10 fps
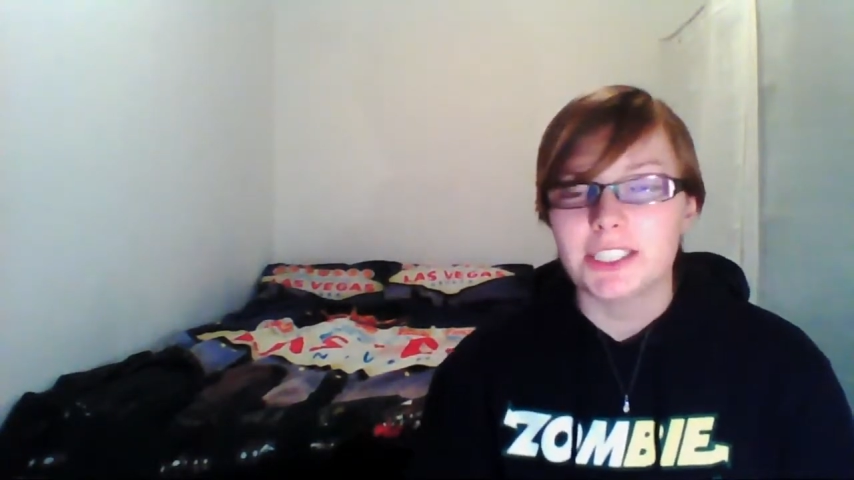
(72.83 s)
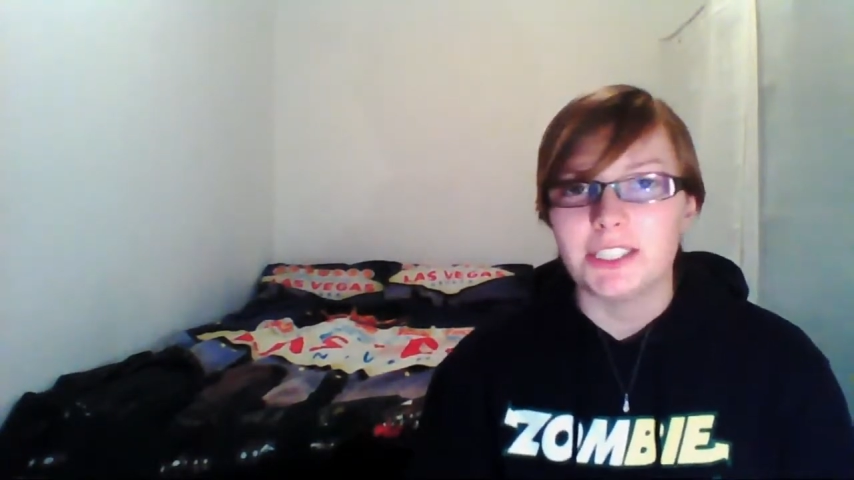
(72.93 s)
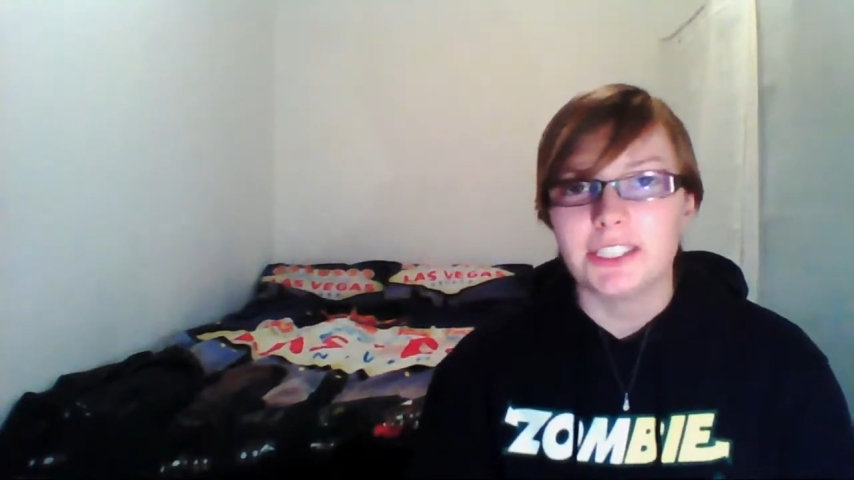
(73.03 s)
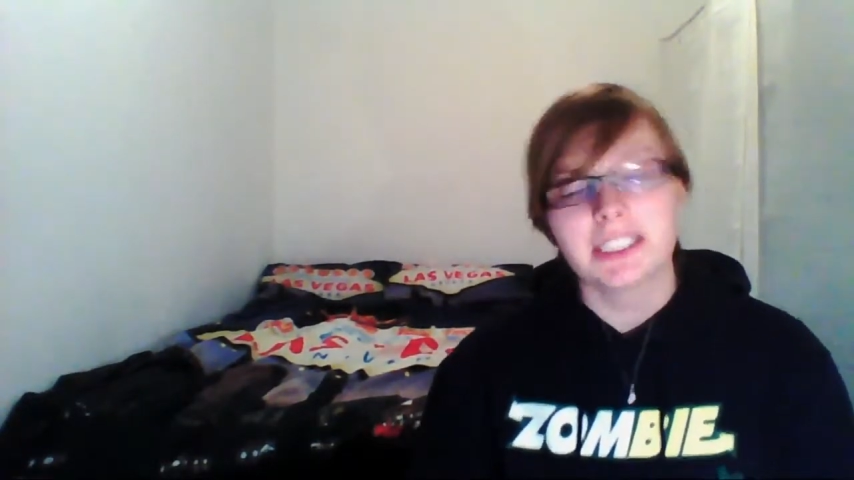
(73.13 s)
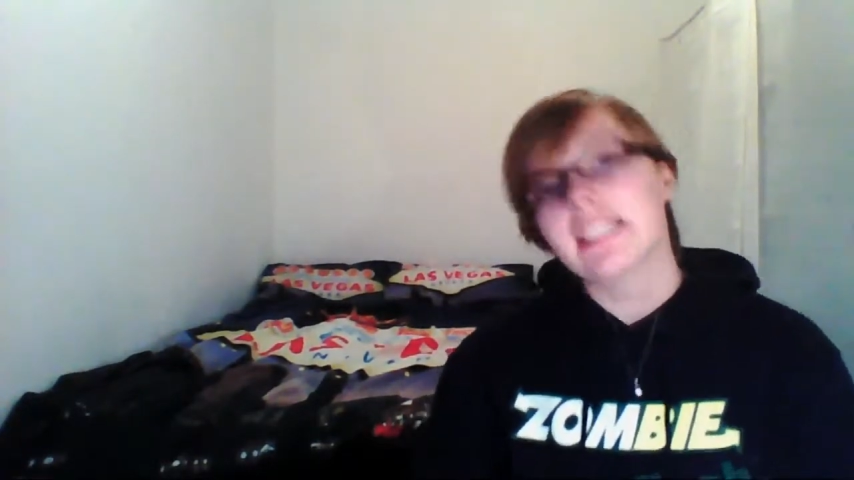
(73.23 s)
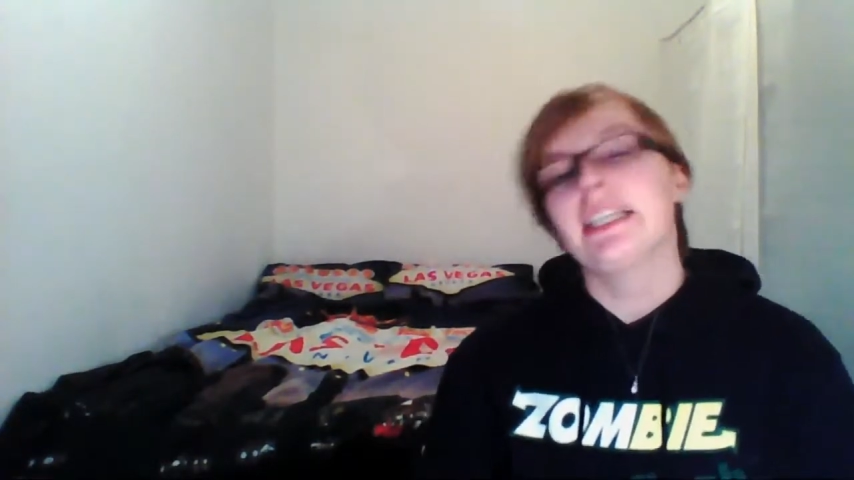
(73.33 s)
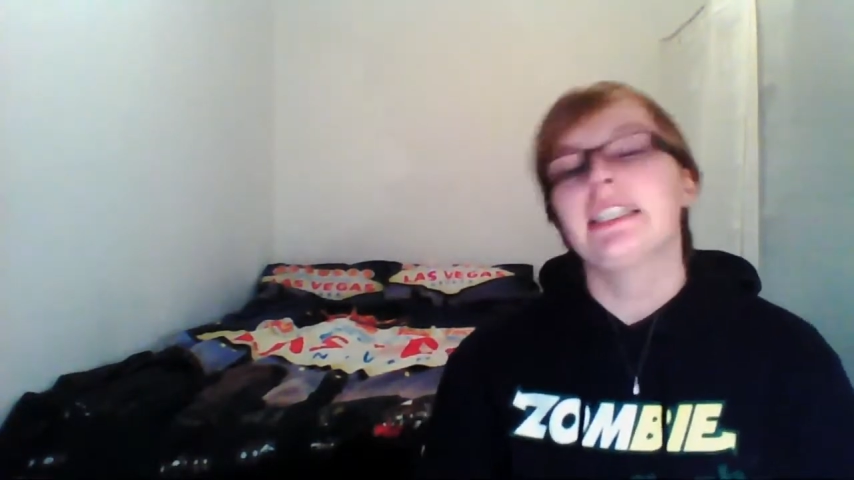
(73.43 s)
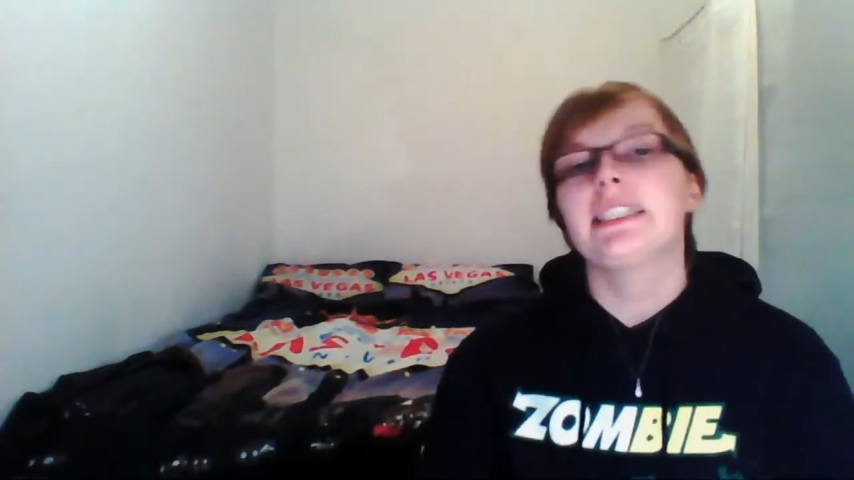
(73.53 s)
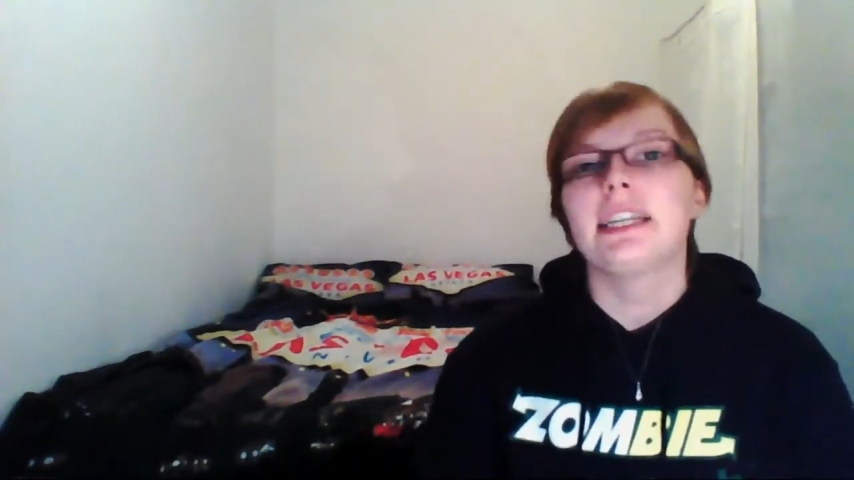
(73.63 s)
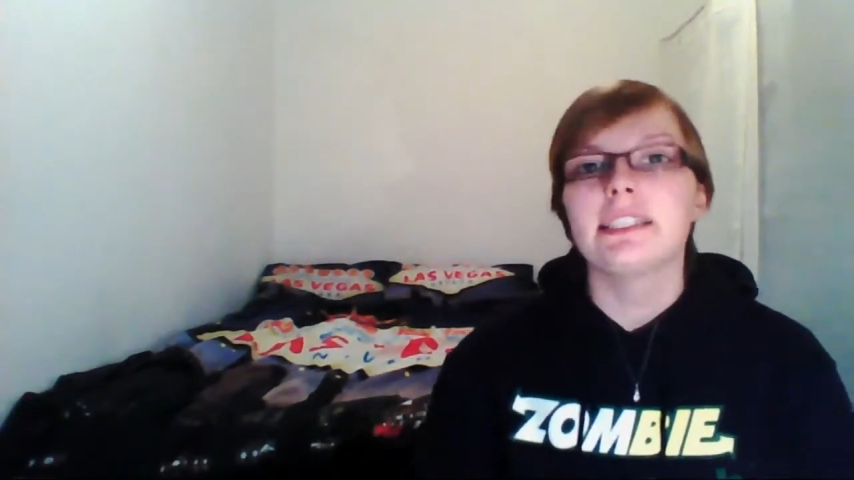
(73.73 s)
talks, he
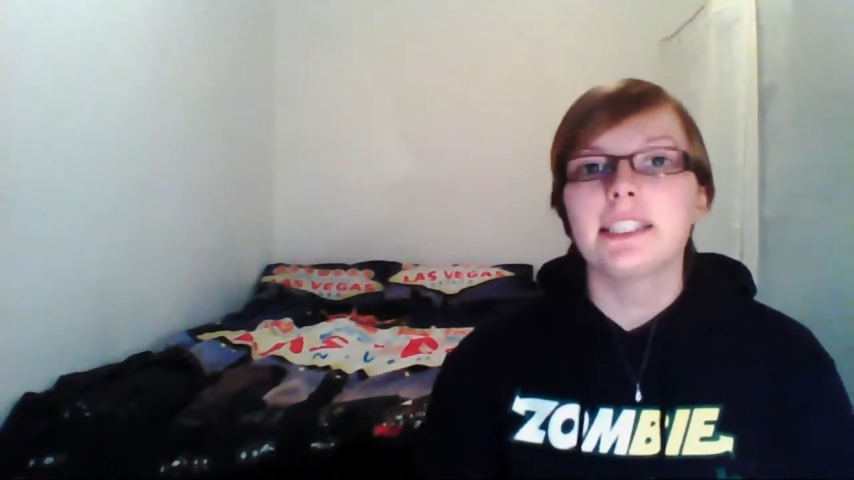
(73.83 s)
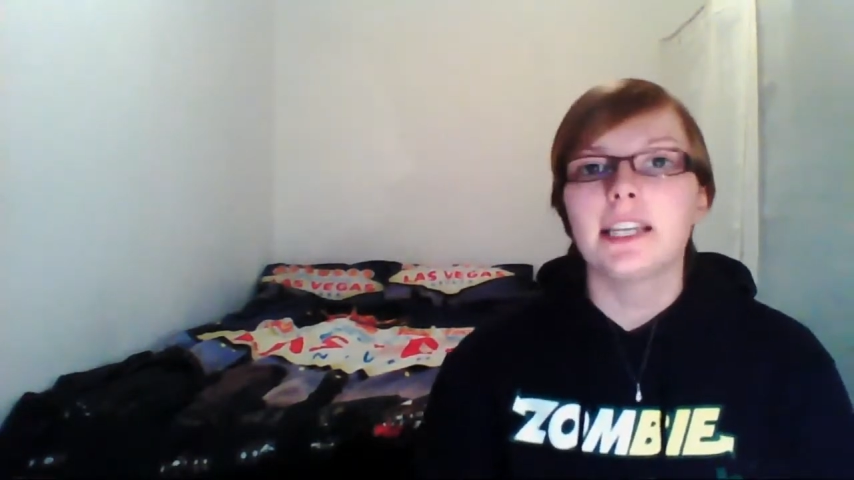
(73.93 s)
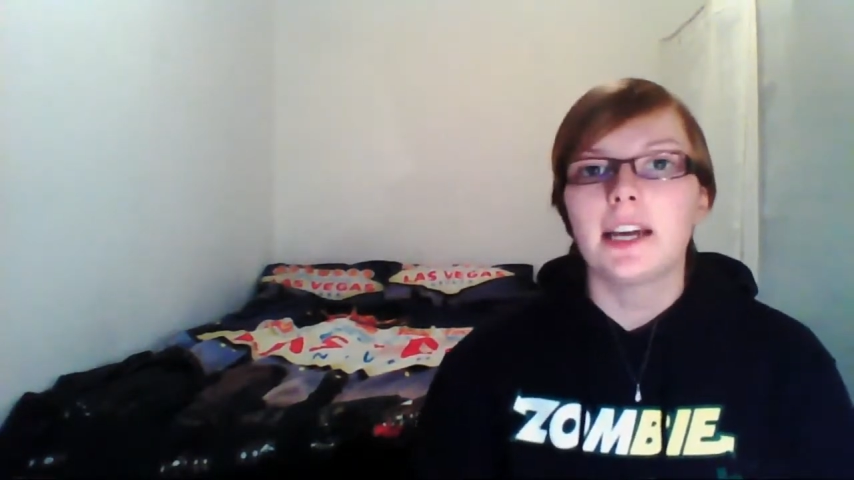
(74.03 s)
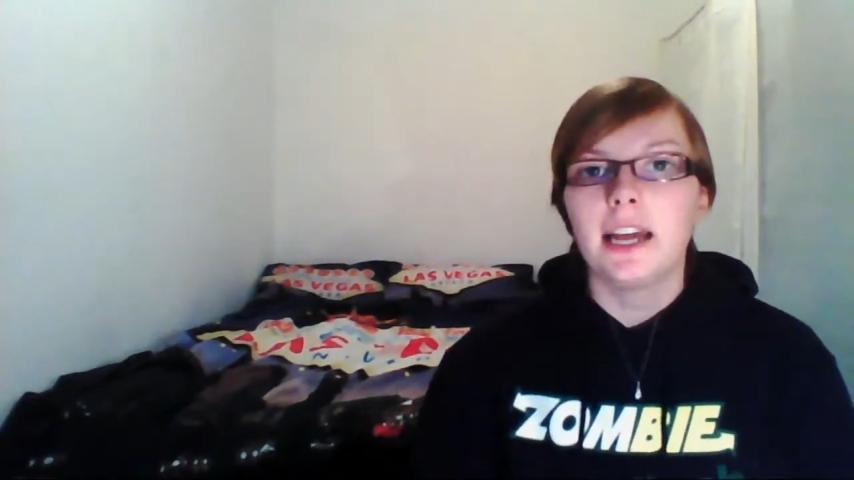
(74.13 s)
says that